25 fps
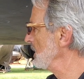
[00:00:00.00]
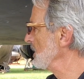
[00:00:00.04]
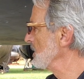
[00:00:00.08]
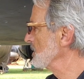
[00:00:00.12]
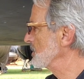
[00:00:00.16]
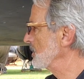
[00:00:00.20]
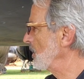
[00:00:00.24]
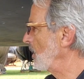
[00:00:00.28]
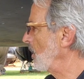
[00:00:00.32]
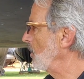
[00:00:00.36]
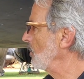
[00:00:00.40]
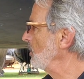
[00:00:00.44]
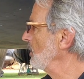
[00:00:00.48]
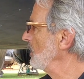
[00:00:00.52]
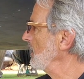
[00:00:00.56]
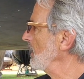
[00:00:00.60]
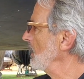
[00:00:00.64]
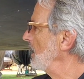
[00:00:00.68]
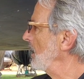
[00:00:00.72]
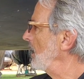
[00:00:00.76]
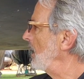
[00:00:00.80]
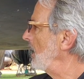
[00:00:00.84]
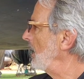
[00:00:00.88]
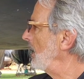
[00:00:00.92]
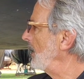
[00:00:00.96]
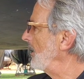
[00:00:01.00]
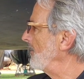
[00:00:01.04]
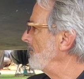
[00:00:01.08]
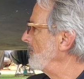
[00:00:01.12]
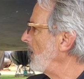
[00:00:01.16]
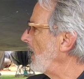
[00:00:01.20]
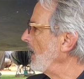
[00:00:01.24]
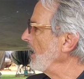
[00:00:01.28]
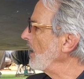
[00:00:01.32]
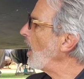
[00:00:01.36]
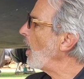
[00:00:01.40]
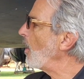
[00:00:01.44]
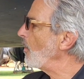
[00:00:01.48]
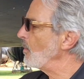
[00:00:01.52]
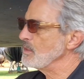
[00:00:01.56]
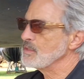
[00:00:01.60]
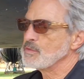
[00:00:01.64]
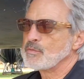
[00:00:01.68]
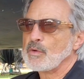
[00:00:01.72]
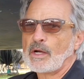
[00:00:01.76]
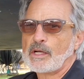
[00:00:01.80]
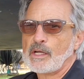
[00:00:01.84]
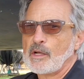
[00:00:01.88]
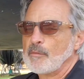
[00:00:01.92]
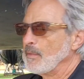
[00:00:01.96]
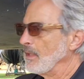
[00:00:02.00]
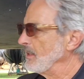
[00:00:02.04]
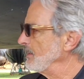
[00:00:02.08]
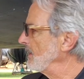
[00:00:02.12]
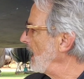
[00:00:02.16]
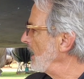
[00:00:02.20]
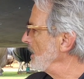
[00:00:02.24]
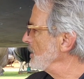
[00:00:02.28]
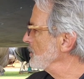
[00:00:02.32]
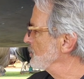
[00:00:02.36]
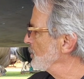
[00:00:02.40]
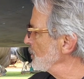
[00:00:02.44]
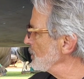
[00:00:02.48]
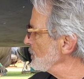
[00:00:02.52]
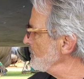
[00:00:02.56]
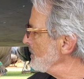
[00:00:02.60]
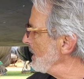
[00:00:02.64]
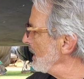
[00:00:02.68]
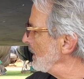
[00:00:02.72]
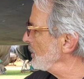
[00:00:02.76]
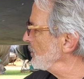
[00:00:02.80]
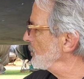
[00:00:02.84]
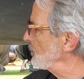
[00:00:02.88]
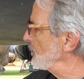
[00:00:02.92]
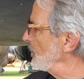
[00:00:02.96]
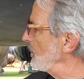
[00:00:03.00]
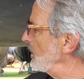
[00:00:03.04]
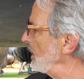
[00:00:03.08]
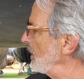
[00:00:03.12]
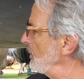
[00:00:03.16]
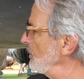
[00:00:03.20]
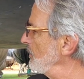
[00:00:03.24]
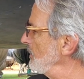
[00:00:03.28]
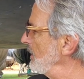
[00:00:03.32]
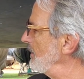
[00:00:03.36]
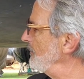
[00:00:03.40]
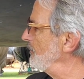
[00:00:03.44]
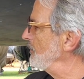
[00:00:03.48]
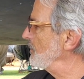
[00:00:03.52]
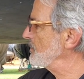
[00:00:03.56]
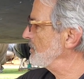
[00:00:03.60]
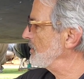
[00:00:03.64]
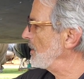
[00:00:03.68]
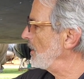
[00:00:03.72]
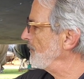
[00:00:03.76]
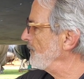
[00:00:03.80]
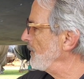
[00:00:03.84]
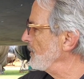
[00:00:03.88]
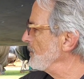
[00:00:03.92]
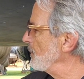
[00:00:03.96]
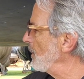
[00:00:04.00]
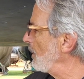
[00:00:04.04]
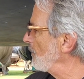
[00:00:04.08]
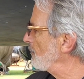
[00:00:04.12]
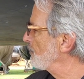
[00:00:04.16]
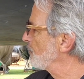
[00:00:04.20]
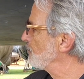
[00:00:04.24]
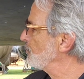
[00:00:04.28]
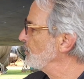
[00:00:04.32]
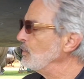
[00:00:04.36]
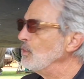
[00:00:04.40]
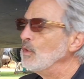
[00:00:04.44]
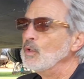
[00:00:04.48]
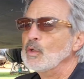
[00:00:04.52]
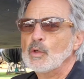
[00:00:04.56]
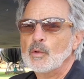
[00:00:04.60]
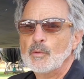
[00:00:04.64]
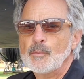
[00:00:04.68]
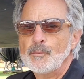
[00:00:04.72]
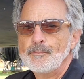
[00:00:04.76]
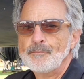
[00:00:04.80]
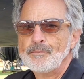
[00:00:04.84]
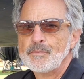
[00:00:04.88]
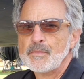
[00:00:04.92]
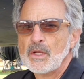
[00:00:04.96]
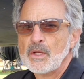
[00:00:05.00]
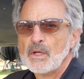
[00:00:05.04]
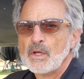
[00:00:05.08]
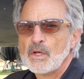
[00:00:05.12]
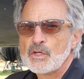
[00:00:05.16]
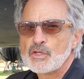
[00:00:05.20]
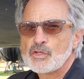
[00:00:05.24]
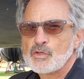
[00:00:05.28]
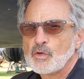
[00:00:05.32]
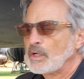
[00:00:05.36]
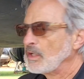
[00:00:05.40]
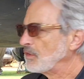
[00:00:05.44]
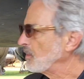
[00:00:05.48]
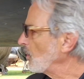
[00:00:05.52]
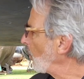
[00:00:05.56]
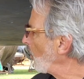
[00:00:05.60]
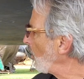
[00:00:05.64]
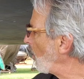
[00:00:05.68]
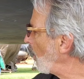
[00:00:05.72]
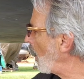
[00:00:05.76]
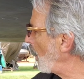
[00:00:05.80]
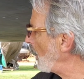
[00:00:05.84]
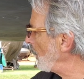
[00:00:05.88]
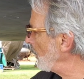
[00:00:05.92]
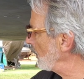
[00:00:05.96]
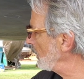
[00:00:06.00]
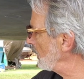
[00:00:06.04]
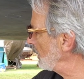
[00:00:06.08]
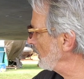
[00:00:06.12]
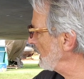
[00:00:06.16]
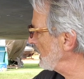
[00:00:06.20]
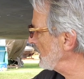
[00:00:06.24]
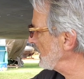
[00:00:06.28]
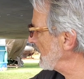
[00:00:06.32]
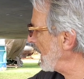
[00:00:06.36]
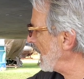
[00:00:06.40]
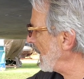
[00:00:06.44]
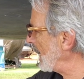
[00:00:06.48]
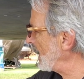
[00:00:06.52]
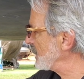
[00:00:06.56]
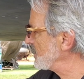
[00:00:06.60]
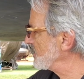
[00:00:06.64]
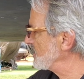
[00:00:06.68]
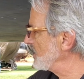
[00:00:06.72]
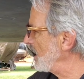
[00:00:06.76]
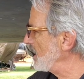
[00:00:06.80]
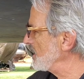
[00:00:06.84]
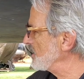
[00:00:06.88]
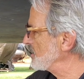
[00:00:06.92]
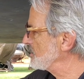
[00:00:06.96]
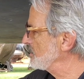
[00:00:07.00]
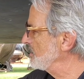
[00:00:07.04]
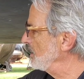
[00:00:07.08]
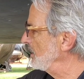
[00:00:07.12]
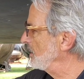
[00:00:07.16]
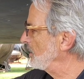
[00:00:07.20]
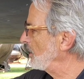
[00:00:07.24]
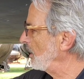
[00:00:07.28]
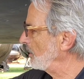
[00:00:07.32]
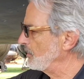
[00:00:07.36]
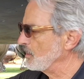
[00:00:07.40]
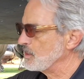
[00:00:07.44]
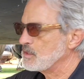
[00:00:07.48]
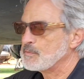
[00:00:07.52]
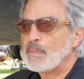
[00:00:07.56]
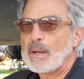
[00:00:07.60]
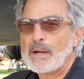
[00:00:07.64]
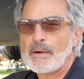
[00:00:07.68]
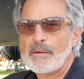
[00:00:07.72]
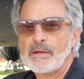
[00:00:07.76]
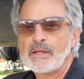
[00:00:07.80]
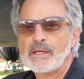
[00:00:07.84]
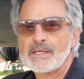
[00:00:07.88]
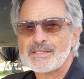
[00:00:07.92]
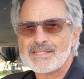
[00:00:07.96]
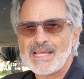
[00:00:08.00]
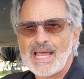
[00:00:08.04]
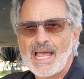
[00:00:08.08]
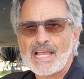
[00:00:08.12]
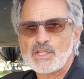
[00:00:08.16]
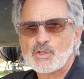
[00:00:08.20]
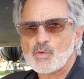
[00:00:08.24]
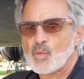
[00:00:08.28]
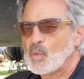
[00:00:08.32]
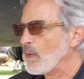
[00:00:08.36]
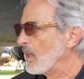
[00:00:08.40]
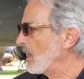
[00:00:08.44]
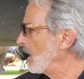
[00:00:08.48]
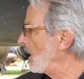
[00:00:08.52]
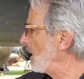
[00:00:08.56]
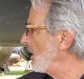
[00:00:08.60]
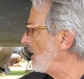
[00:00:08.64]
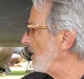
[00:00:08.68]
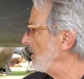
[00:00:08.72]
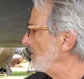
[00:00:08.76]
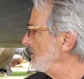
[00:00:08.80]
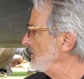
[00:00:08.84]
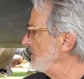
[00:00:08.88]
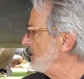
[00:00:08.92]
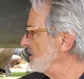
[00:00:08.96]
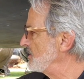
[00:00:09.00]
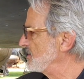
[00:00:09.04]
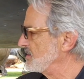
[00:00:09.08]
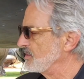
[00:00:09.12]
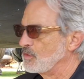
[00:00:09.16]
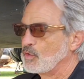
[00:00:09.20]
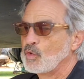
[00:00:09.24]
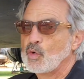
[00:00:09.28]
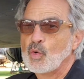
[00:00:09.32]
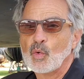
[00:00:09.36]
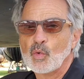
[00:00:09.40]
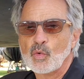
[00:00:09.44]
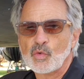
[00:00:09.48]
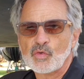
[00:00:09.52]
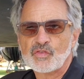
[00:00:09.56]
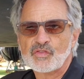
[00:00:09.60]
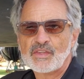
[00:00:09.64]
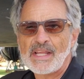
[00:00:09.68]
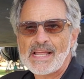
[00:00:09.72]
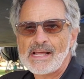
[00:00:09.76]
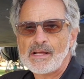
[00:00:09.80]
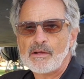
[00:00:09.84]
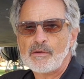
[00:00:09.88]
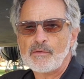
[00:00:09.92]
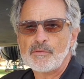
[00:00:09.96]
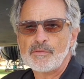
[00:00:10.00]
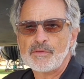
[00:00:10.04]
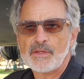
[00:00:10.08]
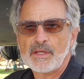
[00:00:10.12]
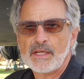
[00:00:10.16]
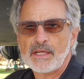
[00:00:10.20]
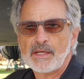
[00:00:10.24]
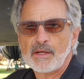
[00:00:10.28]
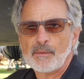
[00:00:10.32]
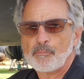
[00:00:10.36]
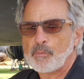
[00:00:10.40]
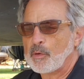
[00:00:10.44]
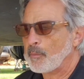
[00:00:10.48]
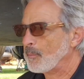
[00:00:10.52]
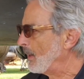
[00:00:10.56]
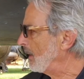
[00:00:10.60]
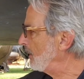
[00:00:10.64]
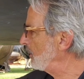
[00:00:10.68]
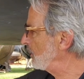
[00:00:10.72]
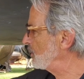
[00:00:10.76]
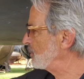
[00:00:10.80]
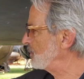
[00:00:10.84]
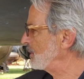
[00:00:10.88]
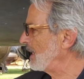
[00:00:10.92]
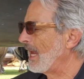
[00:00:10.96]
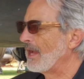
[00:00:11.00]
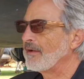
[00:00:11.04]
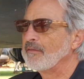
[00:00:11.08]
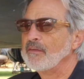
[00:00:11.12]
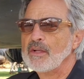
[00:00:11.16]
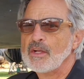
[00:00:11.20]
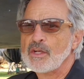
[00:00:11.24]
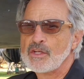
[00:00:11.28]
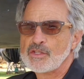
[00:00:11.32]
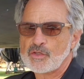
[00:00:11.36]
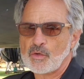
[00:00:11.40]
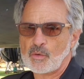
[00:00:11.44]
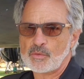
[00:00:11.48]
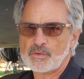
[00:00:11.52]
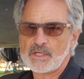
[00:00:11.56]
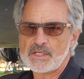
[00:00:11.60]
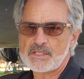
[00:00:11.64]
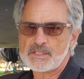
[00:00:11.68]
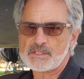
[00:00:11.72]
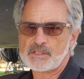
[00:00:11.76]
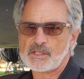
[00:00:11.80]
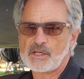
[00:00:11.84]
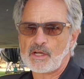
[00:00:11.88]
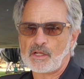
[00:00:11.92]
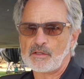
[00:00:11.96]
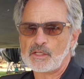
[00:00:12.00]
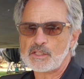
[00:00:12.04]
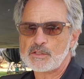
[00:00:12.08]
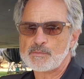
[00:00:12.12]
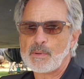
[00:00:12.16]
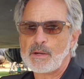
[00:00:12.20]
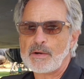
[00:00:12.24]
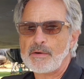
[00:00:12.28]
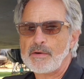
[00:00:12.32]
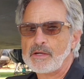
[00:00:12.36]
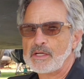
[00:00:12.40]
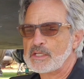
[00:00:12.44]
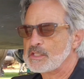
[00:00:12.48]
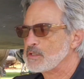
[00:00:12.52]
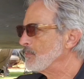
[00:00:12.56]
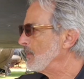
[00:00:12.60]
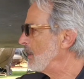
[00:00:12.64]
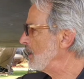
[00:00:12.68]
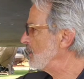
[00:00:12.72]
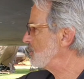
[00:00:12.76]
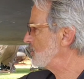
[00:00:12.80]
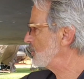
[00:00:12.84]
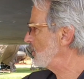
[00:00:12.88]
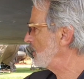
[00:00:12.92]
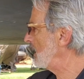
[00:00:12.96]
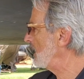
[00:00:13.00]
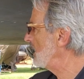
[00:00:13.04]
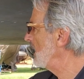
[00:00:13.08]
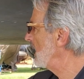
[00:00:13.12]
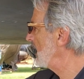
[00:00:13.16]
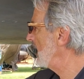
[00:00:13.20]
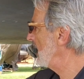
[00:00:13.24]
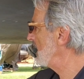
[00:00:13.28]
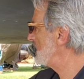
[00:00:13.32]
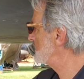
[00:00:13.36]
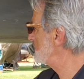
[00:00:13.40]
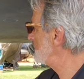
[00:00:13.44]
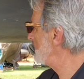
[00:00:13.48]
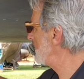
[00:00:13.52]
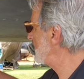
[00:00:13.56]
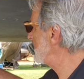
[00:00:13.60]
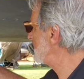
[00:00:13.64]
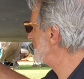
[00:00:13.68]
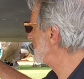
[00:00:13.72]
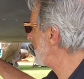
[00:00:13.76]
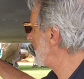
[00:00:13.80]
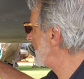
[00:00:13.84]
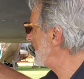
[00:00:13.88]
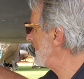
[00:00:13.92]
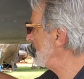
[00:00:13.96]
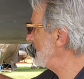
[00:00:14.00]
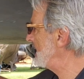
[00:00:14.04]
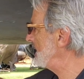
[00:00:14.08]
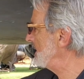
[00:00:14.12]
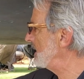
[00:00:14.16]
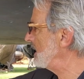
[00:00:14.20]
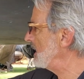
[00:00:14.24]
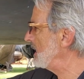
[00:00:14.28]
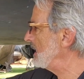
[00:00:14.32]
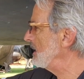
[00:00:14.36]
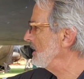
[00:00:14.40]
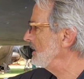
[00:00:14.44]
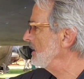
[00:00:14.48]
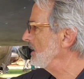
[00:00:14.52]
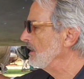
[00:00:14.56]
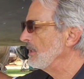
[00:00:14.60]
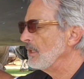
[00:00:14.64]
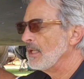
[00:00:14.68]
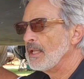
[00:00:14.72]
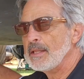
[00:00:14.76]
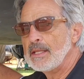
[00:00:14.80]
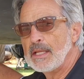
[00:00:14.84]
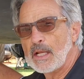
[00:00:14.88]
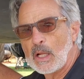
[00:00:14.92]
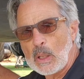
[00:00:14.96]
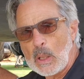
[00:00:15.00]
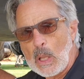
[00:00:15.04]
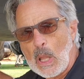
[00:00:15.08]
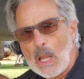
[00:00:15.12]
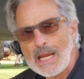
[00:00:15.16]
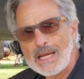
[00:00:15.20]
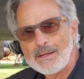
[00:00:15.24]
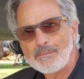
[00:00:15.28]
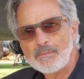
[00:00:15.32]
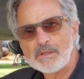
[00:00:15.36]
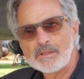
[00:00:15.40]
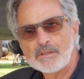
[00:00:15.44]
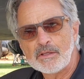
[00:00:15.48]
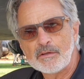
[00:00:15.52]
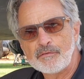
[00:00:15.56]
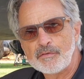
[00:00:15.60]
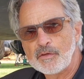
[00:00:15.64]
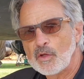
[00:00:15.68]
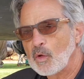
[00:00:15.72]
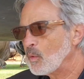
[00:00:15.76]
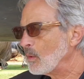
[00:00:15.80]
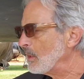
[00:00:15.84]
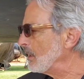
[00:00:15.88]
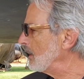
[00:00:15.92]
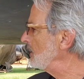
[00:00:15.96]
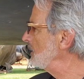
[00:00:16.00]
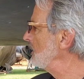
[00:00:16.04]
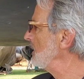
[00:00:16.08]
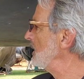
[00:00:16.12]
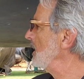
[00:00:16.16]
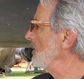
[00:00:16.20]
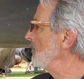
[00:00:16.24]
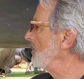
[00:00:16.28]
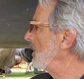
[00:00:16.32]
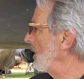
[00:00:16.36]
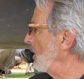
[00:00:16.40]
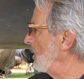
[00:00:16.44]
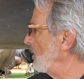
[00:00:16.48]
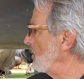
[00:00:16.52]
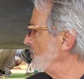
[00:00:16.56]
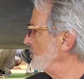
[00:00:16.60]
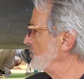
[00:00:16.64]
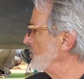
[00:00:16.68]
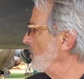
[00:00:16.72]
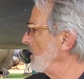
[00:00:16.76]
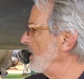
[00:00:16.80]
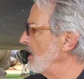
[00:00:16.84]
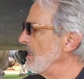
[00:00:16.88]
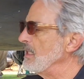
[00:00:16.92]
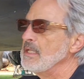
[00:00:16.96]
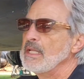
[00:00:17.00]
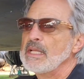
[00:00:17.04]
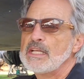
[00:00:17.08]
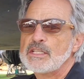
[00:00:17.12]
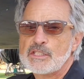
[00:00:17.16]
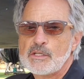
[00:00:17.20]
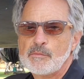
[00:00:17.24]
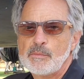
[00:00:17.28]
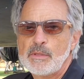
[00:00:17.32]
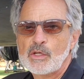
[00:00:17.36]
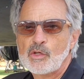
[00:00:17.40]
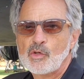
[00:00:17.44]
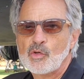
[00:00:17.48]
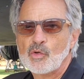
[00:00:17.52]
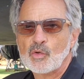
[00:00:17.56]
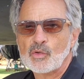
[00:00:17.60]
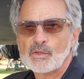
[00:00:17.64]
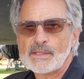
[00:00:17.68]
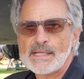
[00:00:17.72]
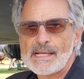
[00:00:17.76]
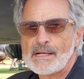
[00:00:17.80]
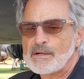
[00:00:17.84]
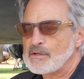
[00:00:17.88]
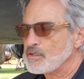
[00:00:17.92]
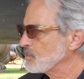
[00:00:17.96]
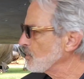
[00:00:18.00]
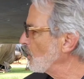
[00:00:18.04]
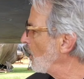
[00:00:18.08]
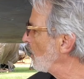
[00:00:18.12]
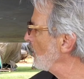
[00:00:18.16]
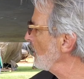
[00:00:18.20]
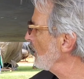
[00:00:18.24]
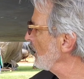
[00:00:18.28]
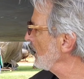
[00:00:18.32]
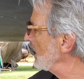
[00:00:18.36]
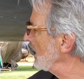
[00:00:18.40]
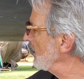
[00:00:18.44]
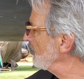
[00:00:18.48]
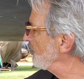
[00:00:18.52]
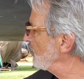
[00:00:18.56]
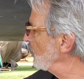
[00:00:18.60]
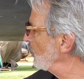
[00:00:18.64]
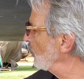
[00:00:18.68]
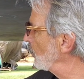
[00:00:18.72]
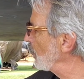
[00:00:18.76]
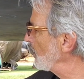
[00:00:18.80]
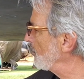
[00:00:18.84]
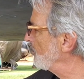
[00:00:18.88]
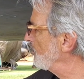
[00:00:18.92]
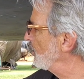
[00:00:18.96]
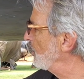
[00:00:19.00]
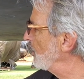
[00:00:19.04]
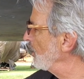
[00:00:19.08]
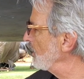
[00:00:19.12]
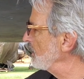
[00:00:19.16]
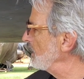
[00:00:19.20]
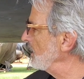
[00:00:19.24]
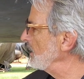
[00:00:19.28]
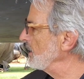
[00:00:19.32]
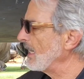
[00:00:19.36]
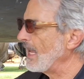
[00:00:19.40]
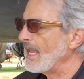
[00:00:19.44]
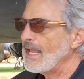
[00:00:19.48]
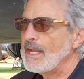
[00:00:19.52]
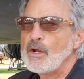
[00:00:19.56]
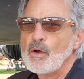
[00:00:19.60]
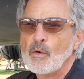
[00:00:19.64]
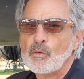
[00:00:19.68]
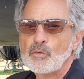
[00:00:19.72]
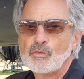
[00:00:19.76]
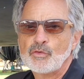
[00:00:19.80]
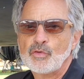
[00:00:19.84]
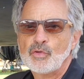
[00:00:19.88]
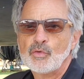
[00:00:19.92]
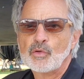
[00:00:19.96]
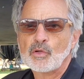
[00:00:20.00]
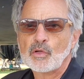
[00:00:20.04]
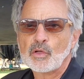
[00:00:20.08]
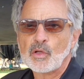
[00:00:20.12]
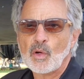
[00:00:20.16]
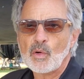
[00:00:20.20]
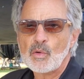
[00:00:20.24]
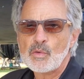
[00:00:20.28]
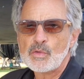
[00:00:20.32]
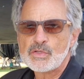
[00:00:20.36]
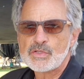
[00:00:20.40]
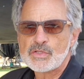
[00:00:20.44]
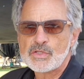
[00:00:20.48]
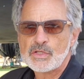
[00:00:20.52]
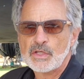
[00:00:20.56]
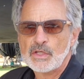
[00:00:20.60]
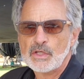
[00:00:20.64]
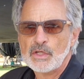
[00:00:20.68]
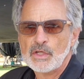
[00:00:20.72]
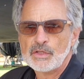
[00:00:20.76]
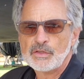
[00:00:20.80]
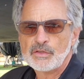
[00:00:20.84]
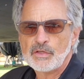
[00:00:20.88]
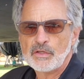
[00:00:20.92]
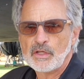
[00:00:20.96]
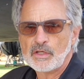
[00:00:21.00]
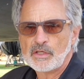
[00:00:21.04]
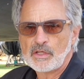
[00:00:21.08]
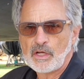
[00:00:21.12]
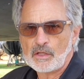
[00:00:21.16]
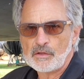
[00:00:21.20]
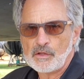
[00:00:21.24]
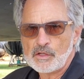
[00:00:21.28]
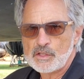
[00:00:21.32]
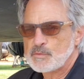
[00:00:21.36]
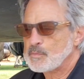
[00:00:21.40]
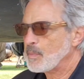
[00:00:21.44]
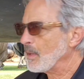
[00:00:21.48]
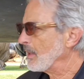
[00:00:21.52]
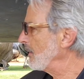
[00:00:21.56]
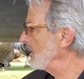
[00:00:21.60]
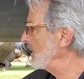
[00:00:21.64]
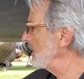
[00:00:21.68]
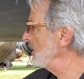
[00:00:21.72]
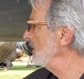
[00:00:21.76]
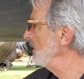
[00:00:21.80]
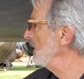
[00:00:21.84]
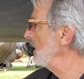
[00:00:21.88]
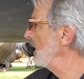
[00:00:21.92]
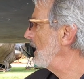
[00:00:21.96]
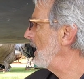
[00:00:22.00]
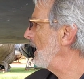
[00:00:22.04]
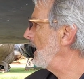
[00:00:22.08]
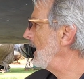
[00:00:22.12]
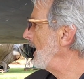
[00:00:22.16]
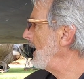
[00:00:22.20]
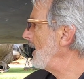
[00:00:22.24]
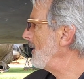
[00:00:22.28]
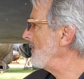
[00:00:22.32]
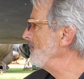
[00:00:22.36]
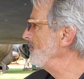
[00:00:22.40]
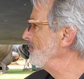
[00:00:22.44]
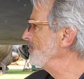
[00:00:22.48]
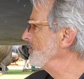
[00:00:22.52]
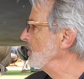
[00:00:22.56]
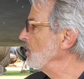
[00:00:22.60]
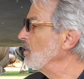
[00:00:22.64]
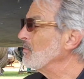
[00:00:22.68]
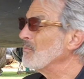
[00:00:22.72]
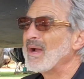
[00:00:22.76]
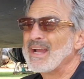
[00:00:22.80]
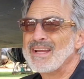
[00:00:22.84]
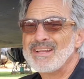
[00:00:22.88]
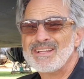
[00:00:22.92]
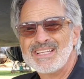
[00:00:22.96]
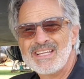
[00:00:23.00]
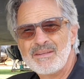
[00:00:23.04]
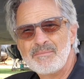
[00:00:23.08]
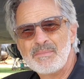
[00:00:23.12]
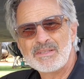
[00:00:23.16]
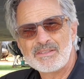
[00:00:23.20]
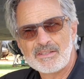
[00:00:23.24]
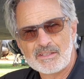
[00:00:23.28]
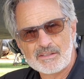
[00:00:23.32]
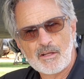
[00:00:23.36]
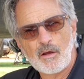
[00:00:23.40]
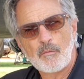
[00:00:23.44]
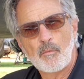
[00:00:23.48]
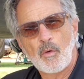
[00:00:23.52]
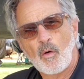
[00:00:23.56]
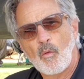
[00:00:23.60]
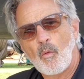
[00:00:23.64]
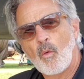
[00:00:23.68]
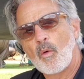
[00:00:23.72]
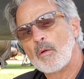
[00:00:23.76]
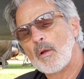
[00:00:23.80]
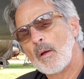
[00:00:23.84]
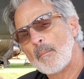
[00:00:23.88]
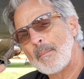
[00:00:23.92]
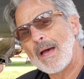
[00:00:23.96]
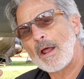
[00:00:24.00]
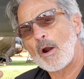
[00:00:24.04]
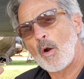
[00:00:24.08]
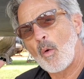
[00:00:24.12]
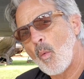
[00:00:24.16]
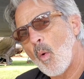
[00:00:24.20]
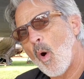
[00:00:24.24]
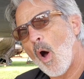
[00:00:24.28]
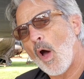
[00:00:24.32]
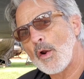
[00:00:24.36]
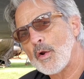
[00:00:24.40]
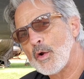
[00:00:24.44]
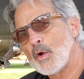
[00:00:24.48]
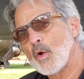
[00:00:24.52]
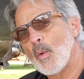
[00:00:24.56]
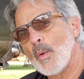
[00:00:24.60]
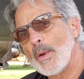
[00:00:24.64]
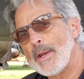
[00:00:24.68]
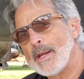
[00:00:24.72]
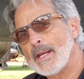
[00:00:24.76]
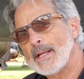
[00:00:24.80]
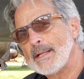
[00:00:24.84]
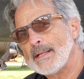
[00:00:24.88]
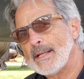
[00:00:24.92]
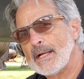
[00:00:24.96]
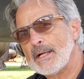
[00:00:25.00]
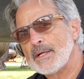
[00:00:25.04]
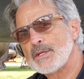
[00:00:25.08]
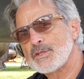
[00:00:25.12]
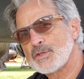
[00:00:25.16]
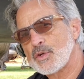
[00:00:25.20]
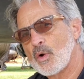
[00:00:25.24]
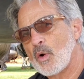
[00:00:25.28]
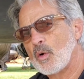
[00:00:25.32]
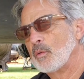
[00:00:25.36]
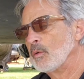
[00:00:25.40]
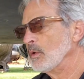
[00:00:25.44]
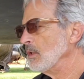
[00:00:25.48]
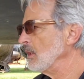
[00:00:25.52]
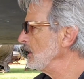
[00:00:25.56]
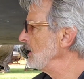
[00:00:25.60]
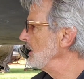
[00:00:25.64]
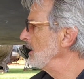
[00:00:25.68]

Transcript: So I always recommend that. Just make sure that you leave yourself enough room so that the water can access the cutlass bearing, because that's where this cools down the propeller shaft. So this cutlass bearing is made sure that it's maintaining the alignment, if you will, but also it needs to be cooled down. So if you were to put an anode too close to the cutlass bearing, you might limit the amount of water going in there. So